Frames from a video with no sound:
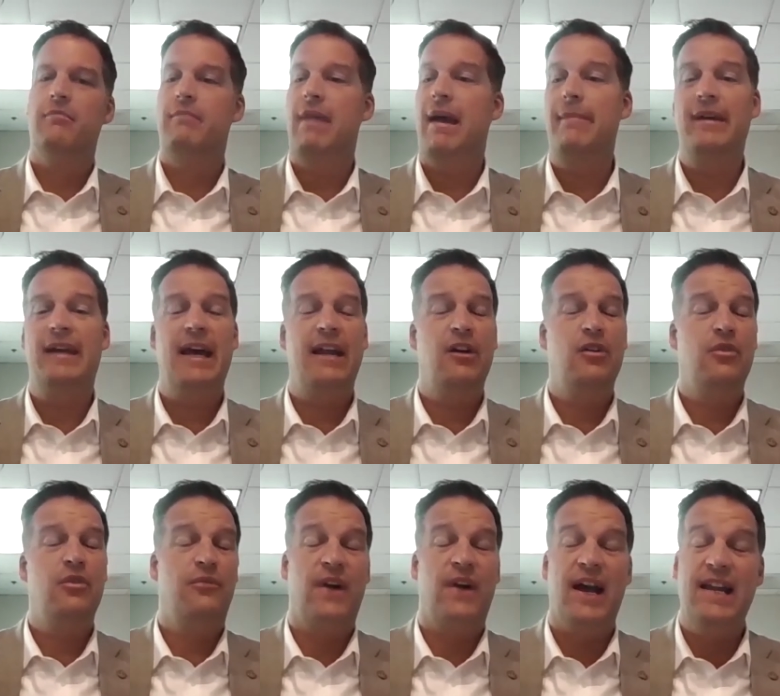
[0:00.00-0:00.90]
Maybe get
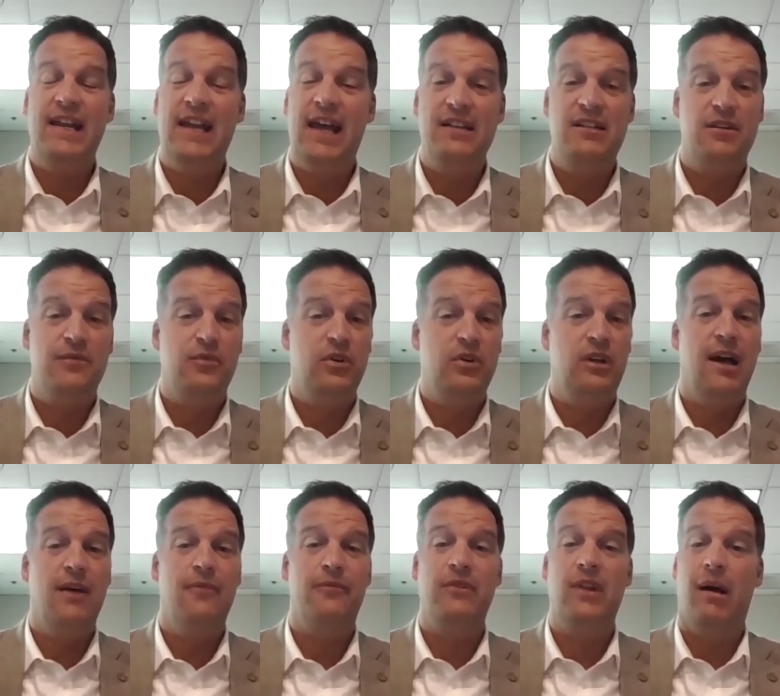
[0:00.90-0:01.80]
into finance if you
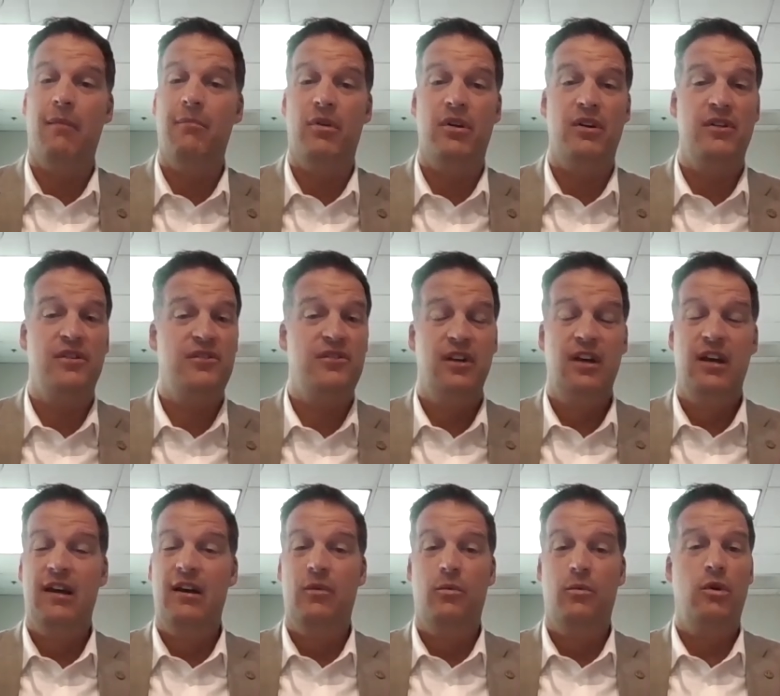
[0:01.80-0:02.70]
love numbers,
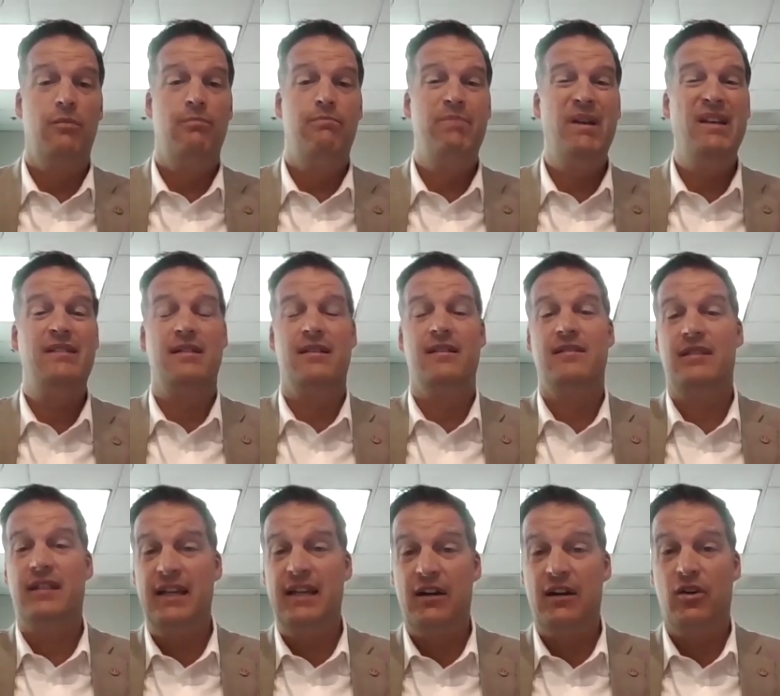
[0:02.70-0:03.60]
we're
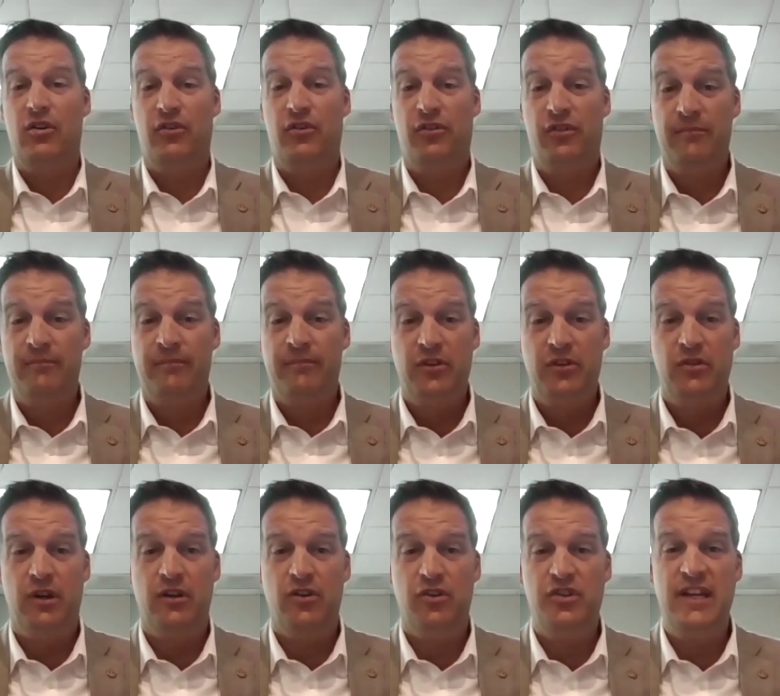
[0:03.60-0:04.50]
business leaders.
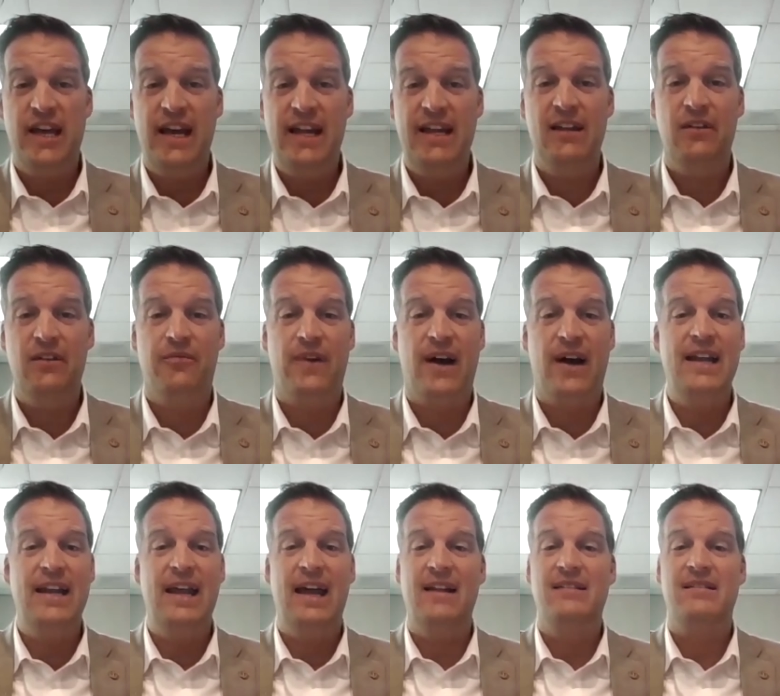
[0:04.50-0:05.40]
So understanding
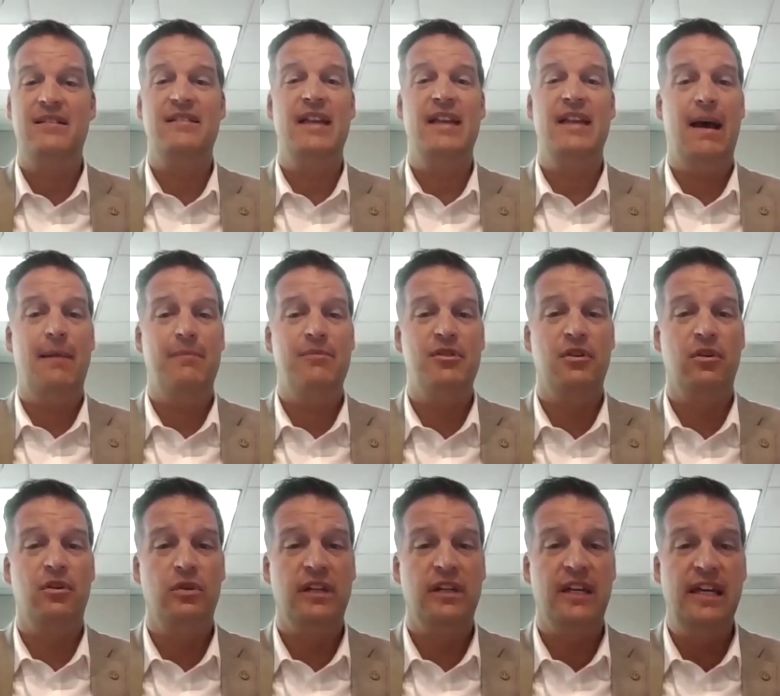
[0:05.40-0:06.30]
finance is
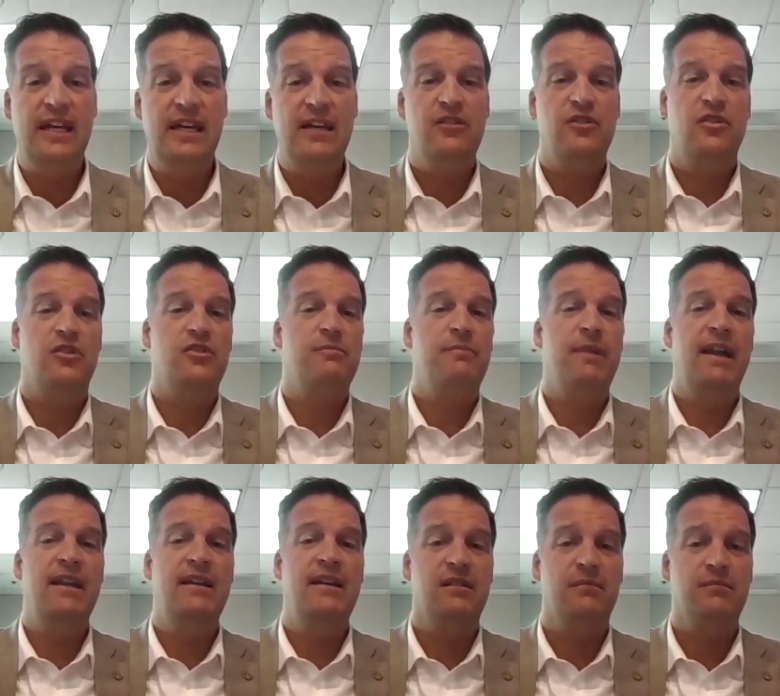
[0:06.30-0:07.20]
absolute key. So
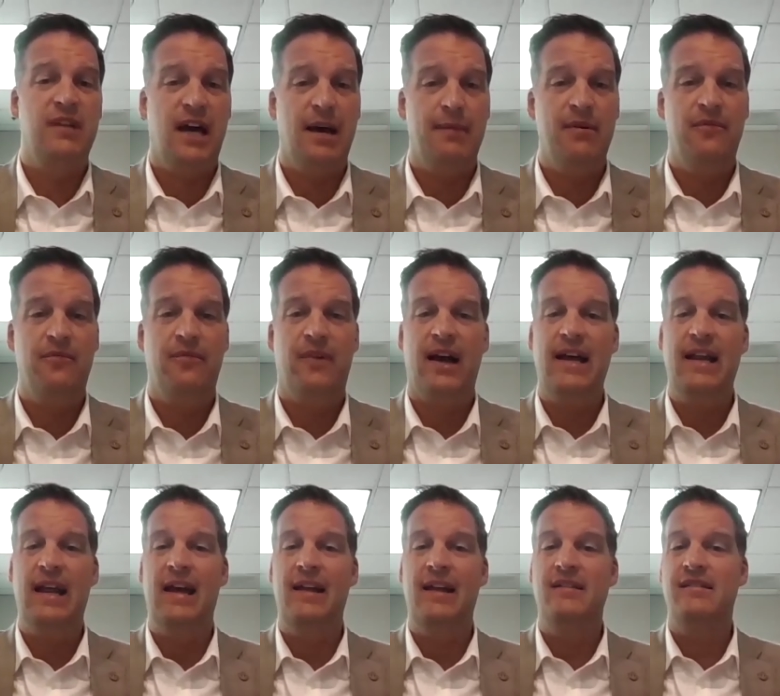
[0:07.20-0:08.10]
spending some time in
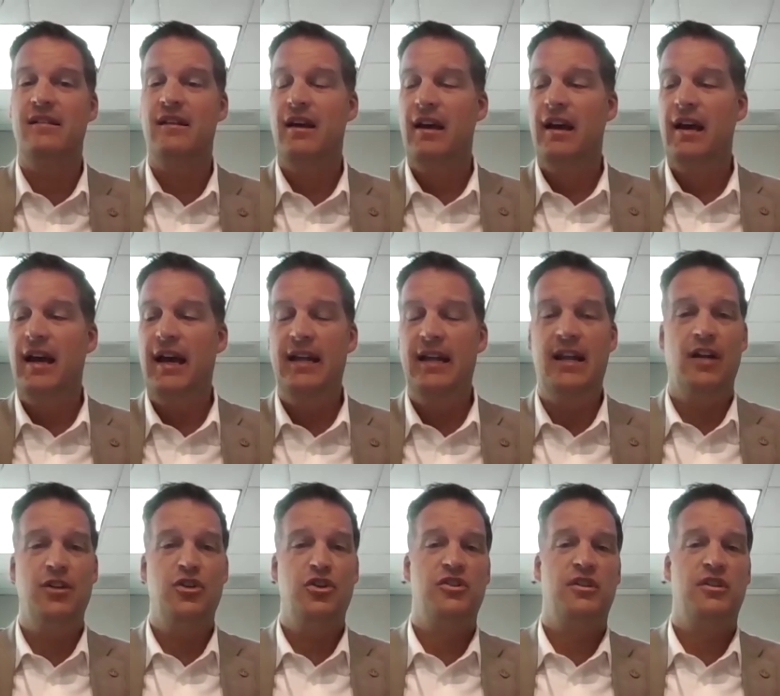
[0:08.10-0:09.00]
finance and
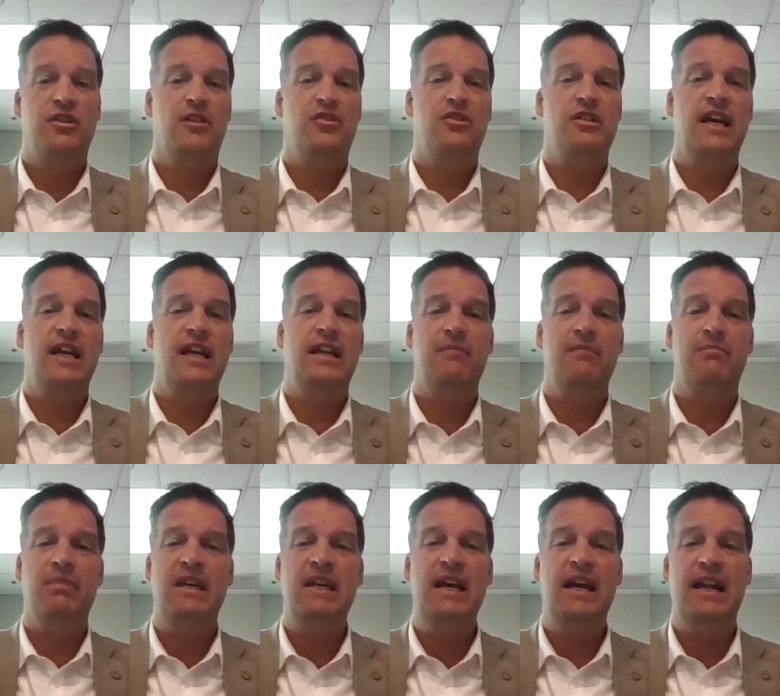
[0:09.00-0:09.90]
not just understanding
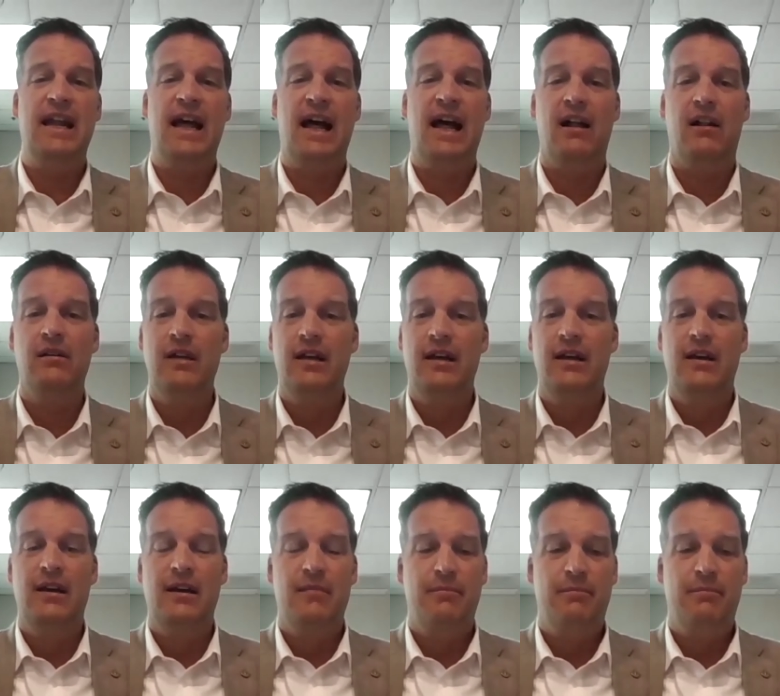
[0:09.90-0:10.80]
the P&L,
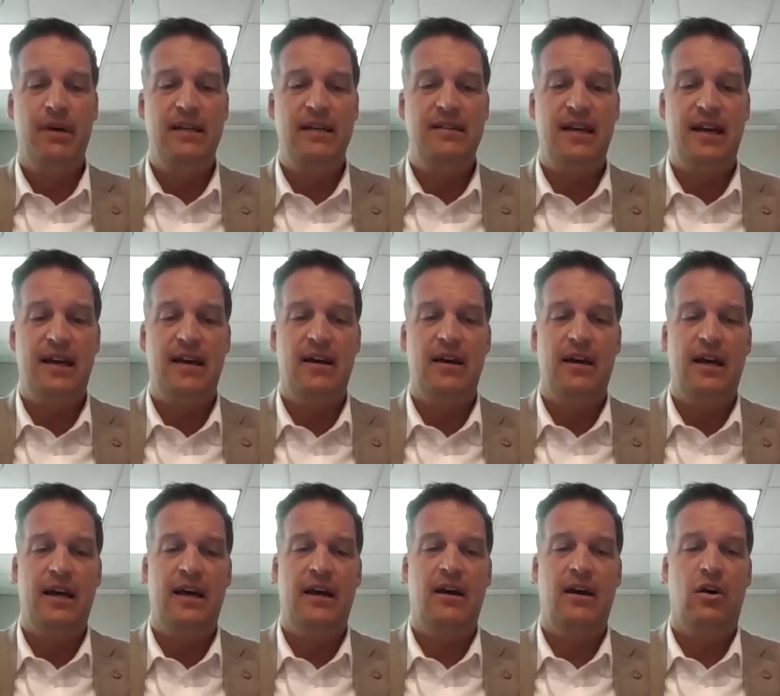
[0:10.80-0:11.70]
but uh,
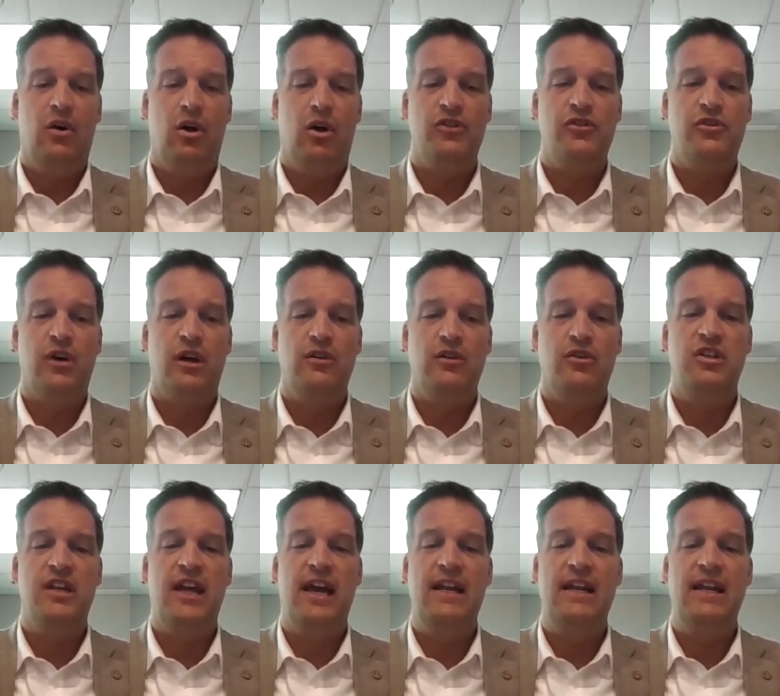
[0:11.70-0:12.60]
uh, also
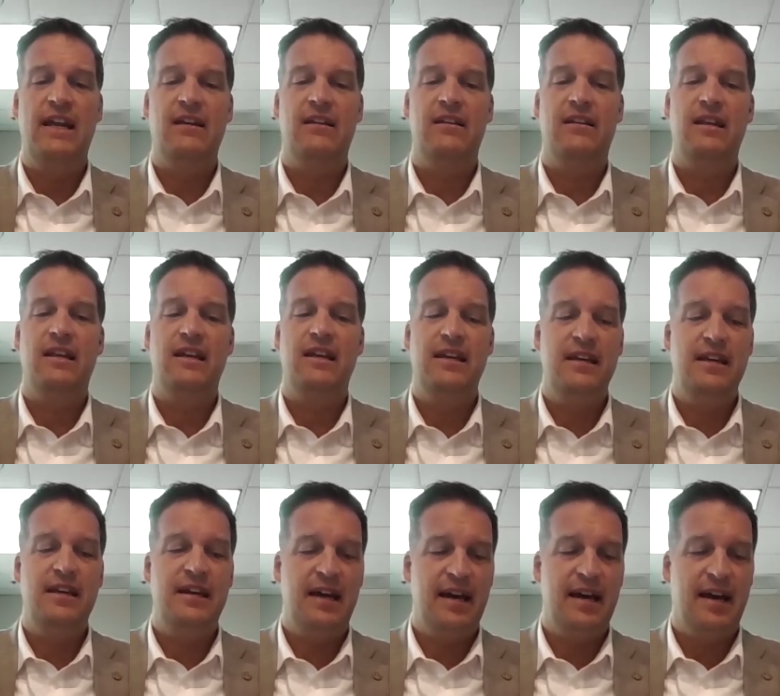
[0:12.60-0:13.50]
understanding
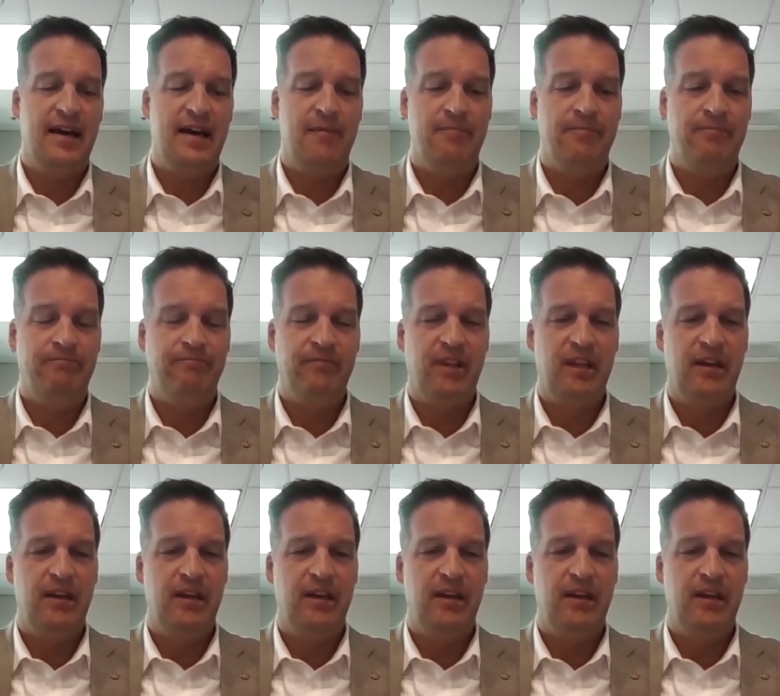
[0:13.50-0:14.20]
the, um,